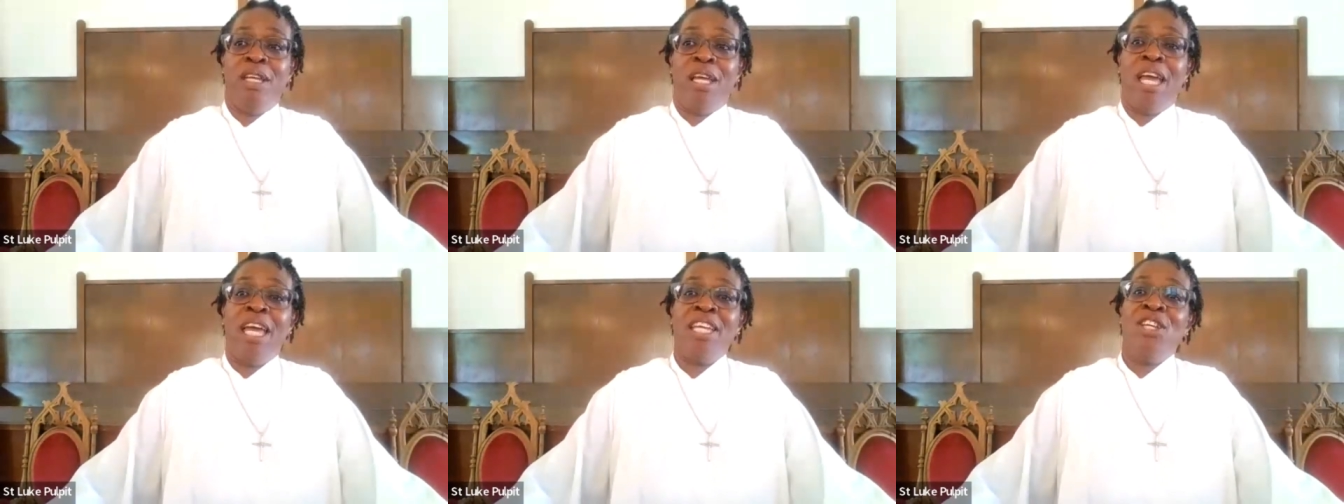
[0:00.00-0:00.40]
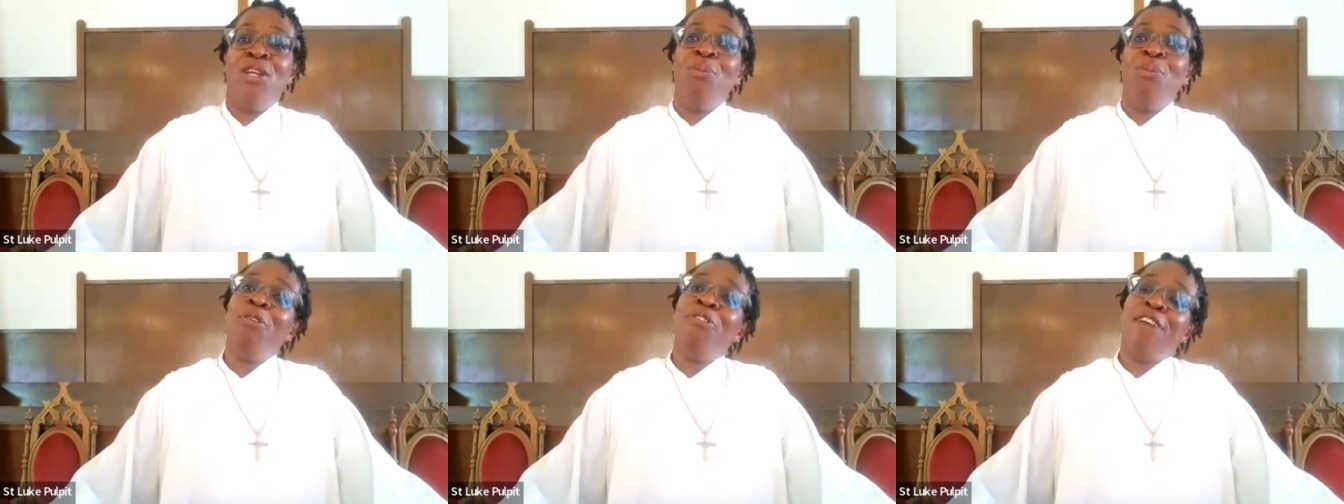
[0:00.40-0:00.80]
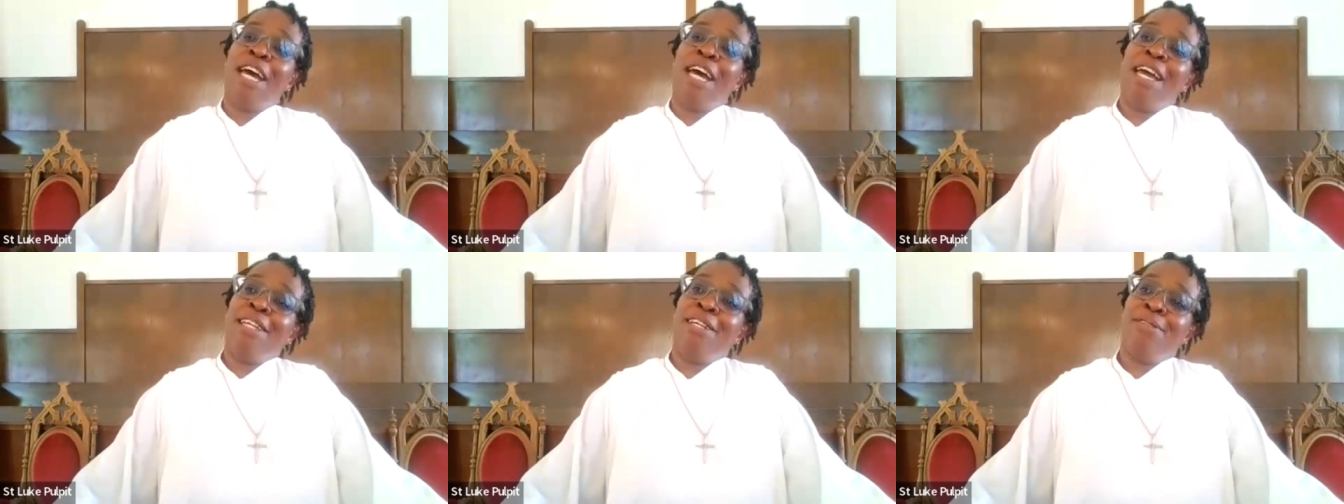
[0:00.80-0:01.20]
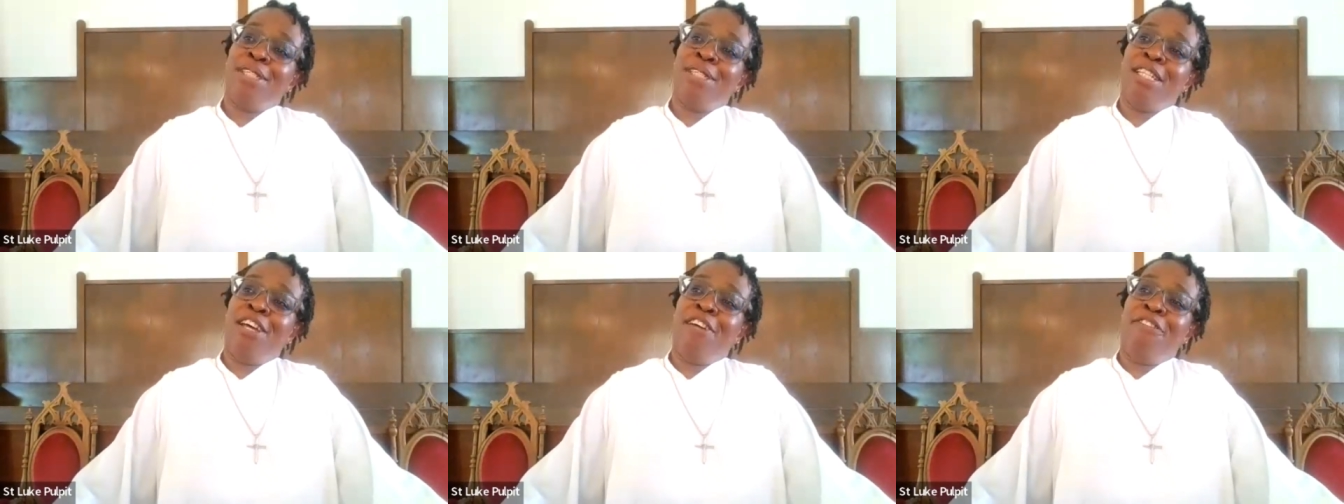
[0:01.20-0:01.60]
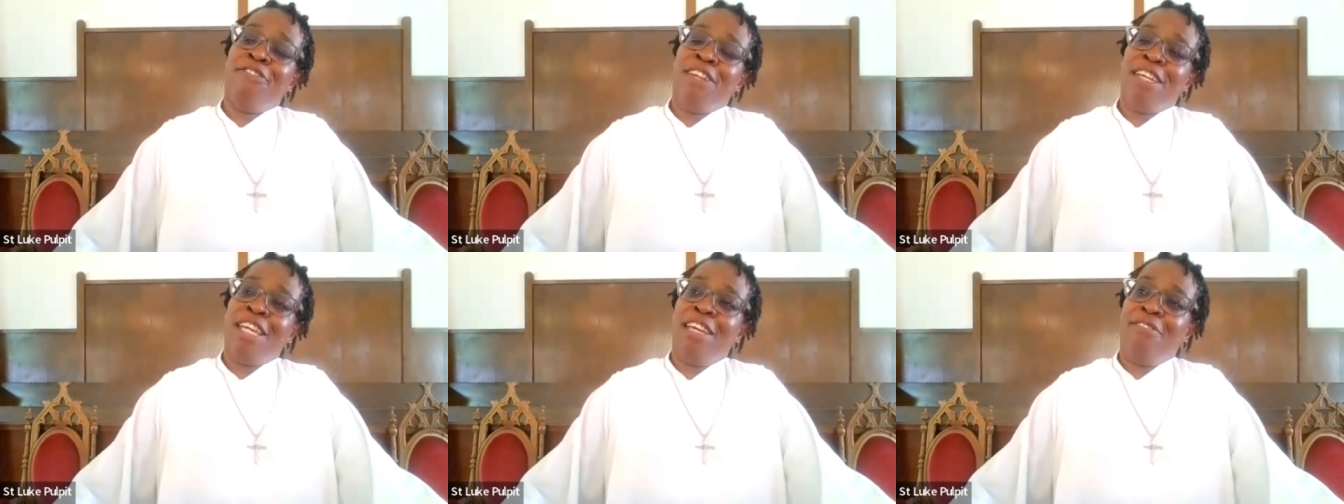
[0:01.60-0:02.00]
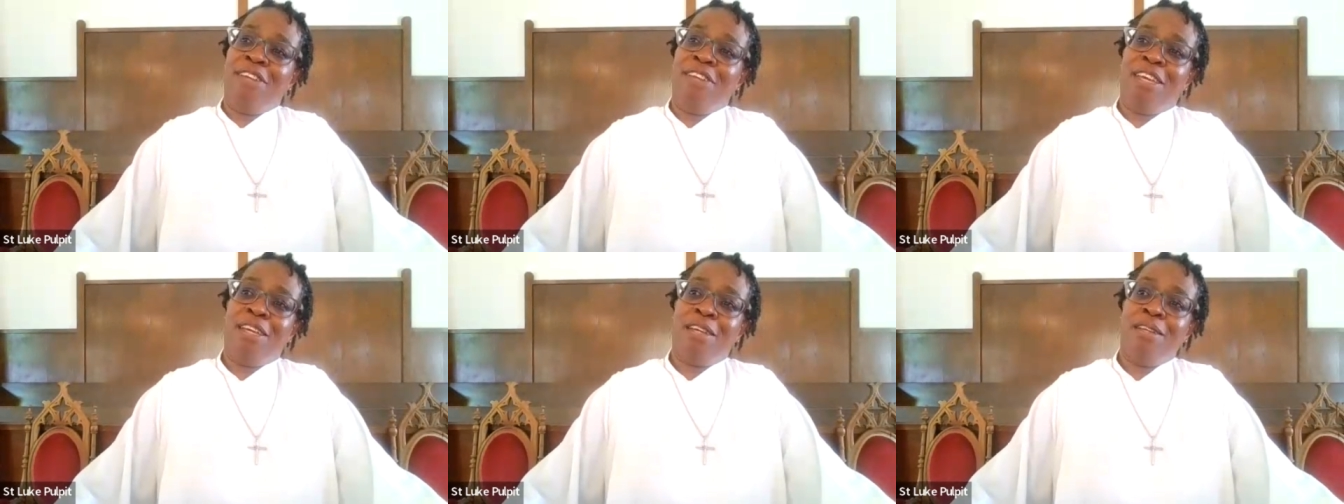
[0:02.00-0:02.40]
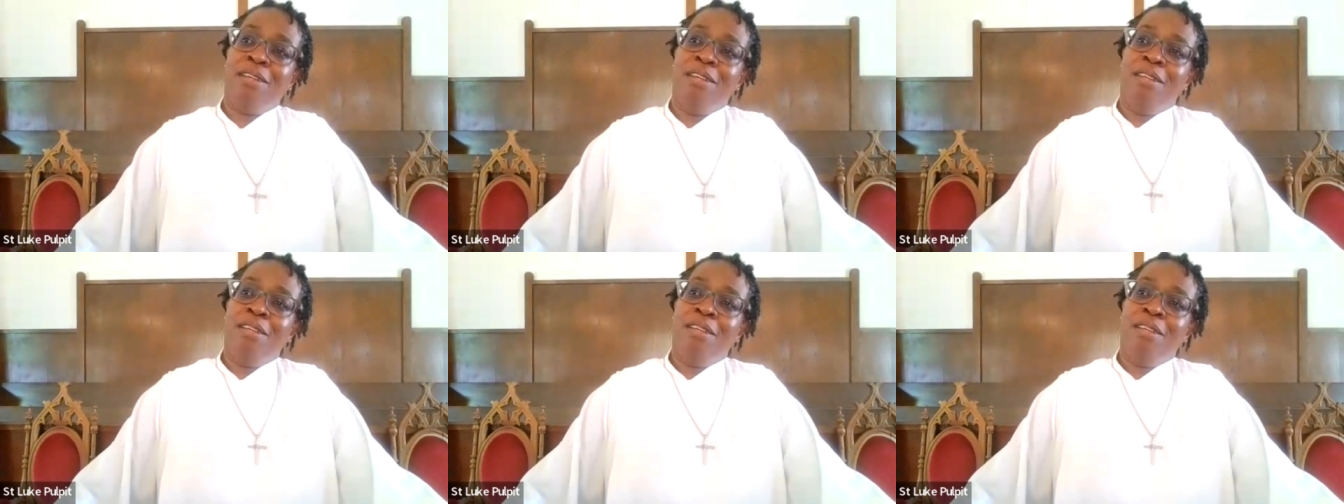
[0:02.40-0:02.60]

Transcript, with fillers: and you will find yourself forgiving